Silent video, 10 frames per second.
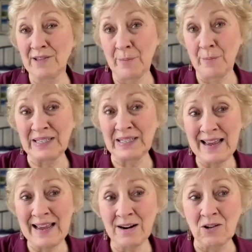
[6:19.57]
are the
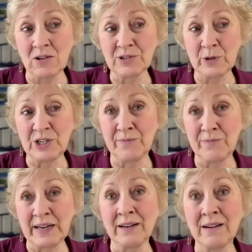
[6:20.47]
botanicals, which
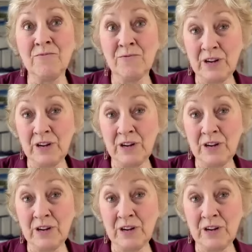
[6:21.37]
have been